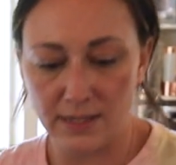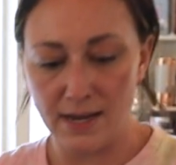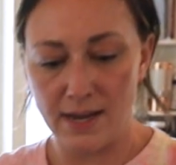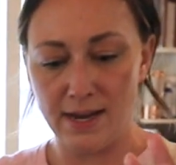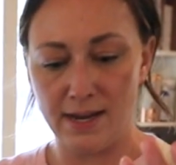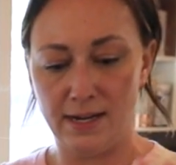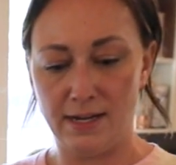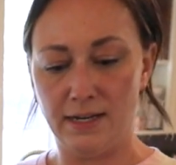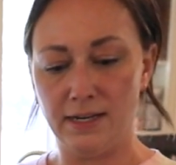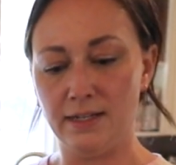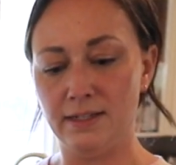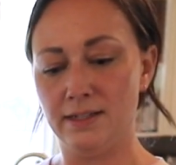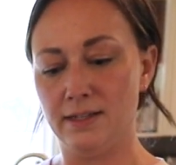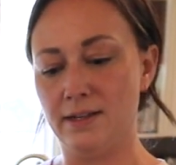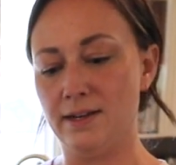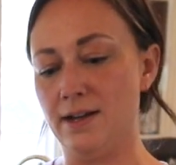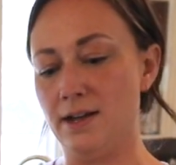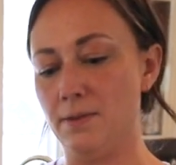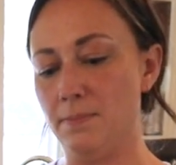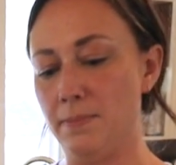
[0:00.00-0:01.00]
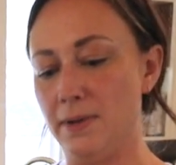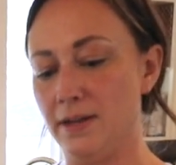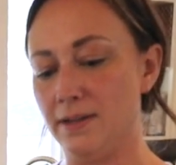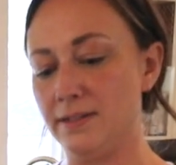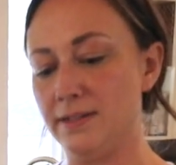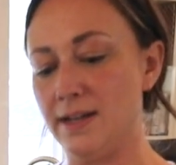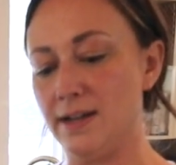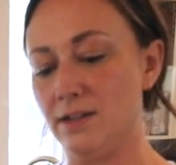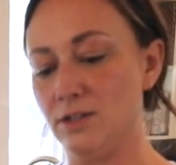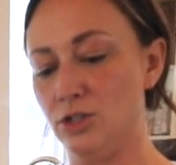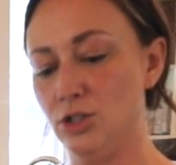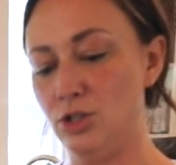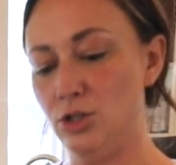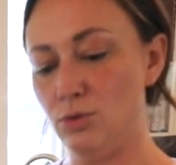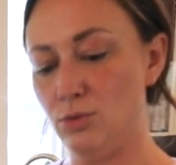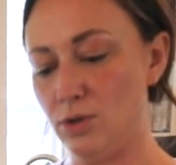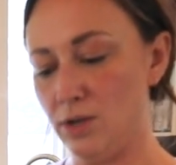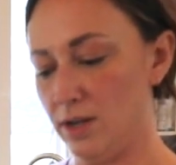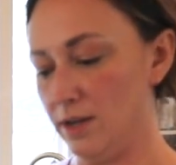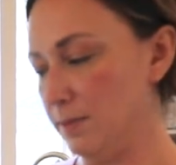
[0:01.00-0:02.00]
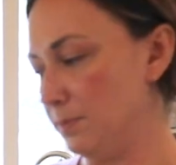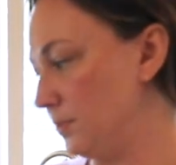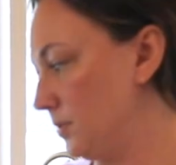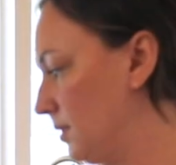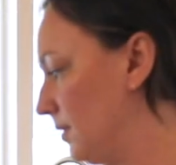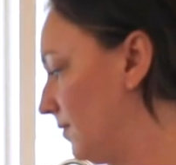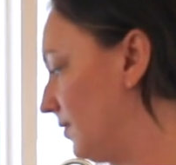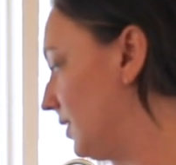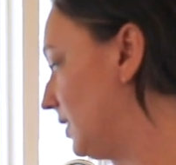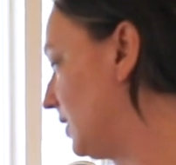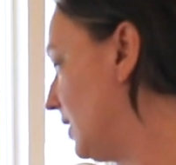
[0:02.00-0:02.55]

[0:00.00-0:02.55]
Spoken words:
I need to now melt down 2 cups of the